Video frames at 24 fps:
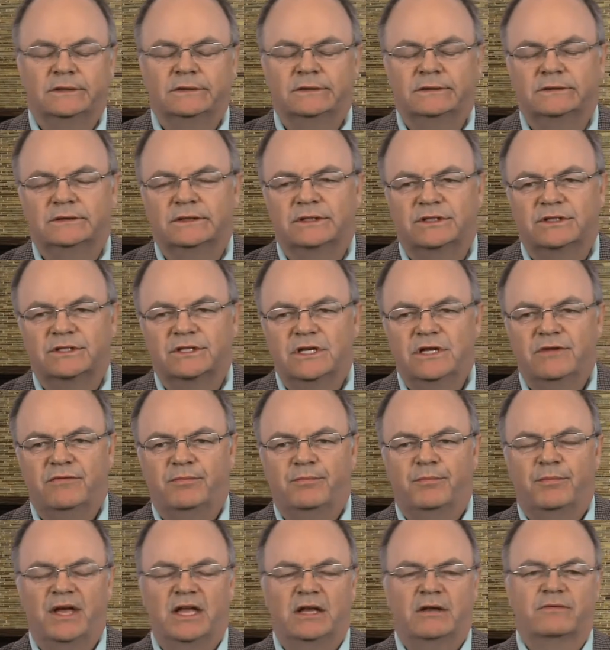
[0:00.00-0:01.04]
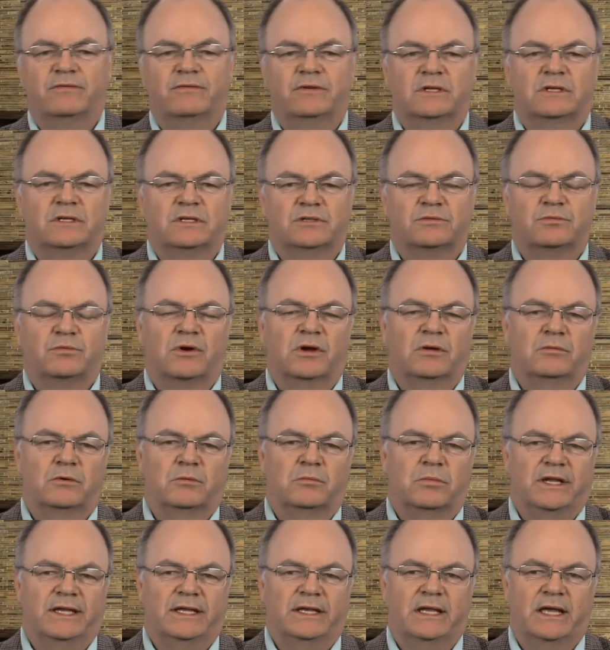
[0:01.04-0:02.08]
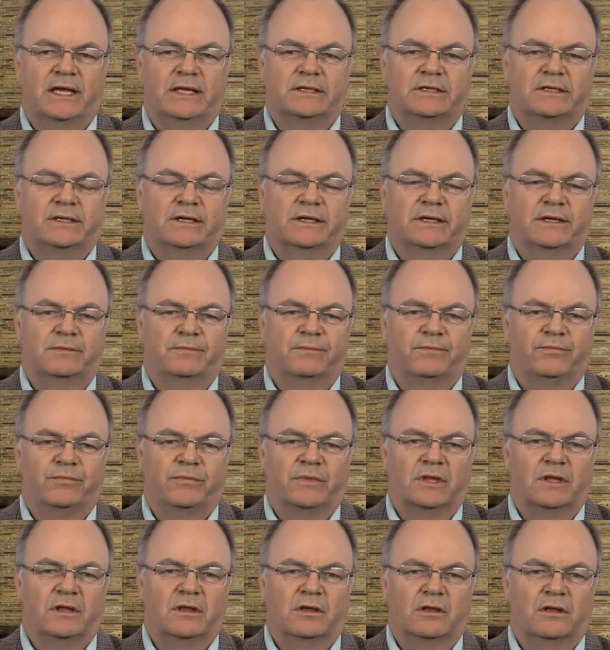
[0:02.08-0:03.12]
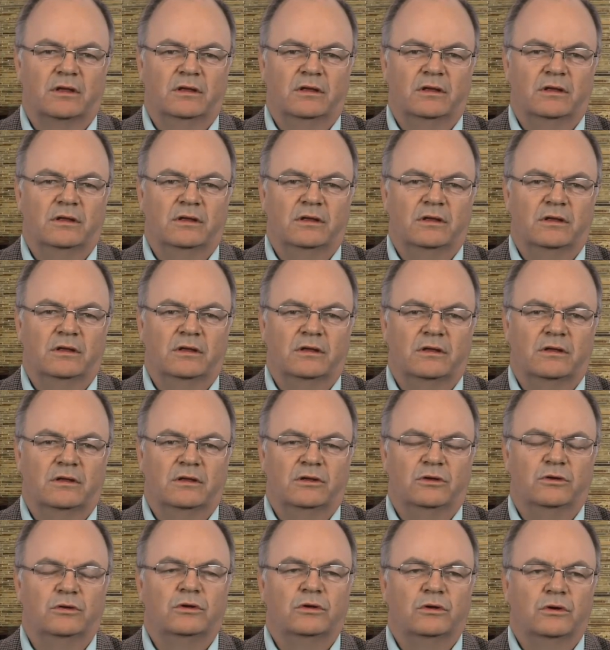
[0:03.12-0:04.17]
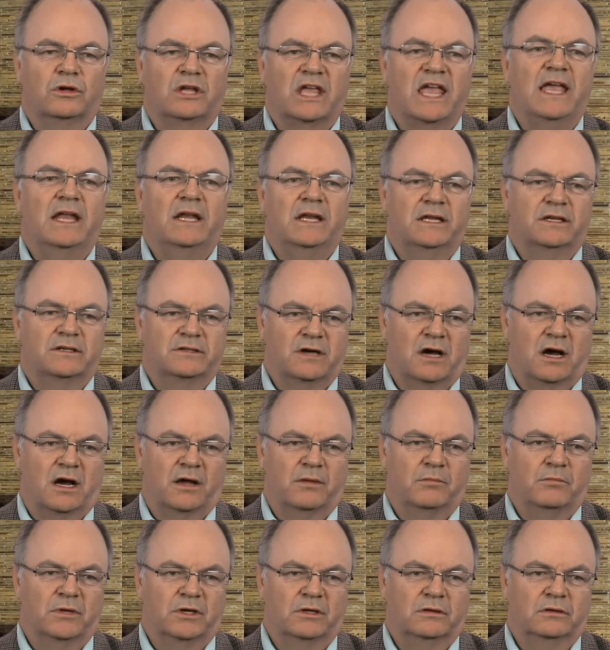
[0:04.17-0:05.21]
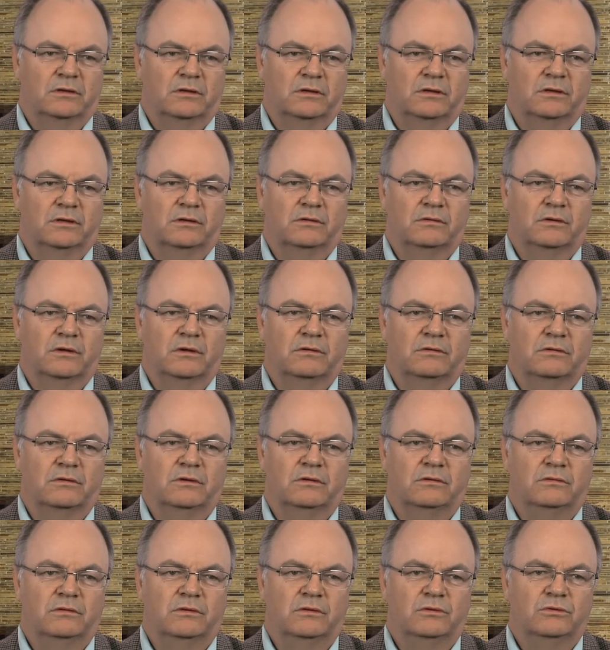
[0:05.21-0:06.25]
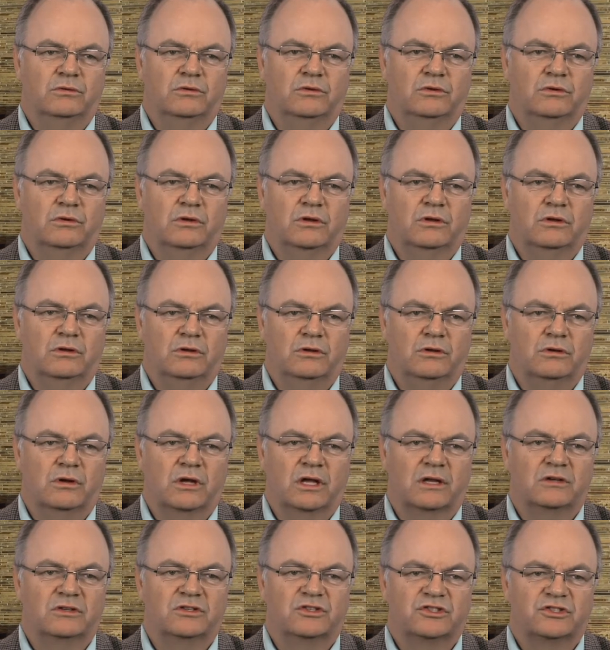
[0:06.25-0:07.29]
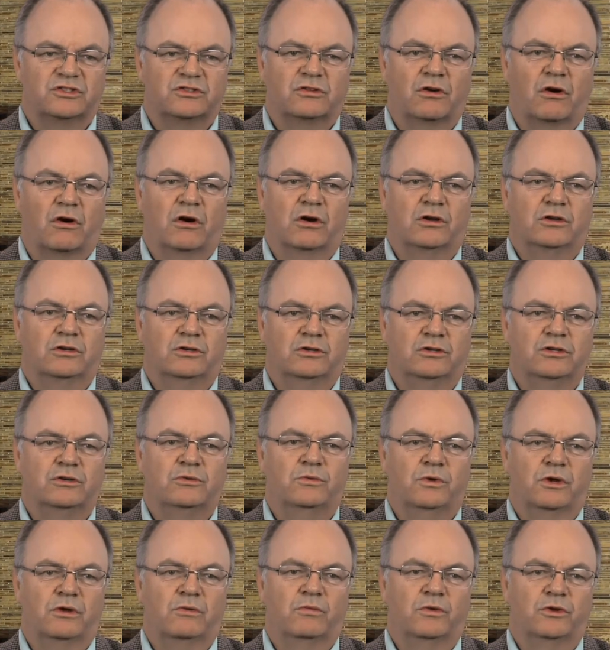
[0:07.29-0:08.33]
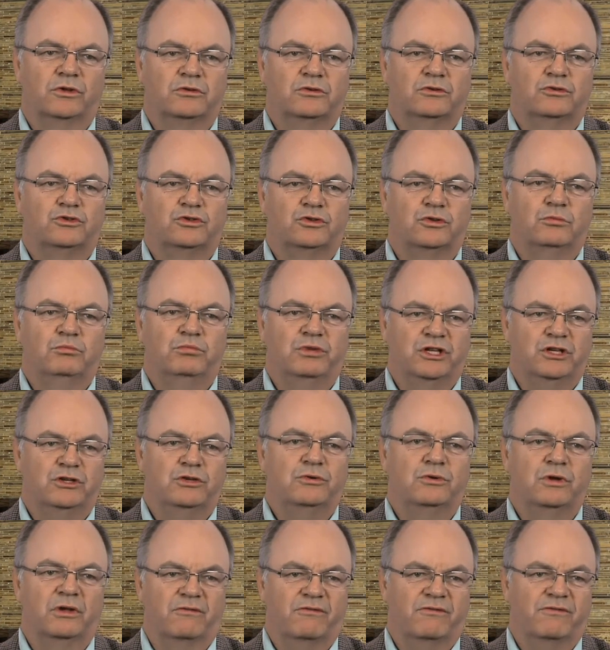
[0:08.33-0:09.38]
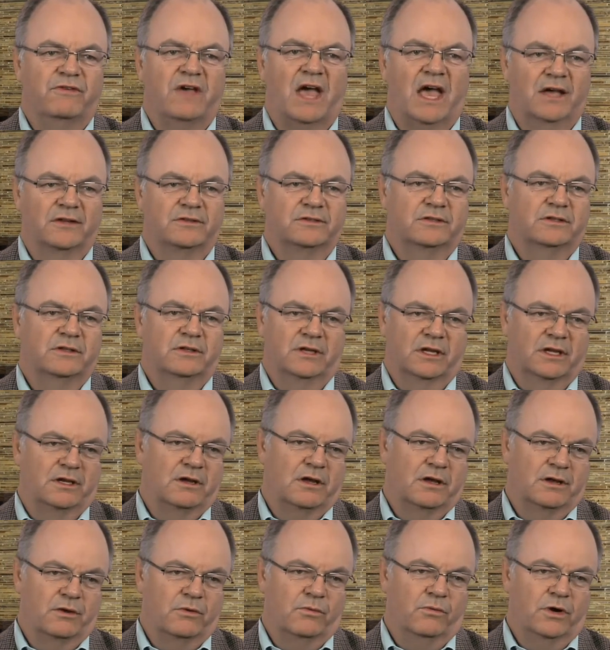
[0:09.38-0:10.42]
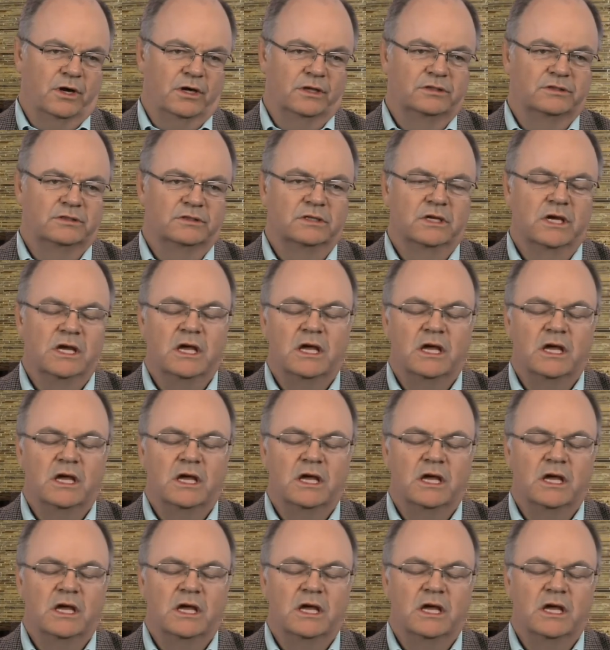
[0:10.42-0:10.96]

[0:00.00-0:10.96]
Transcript: The chief benefit is probably that um, you, are gaining time. Uh, you, you, you, you can start doing what you should be doing faster than otherwise.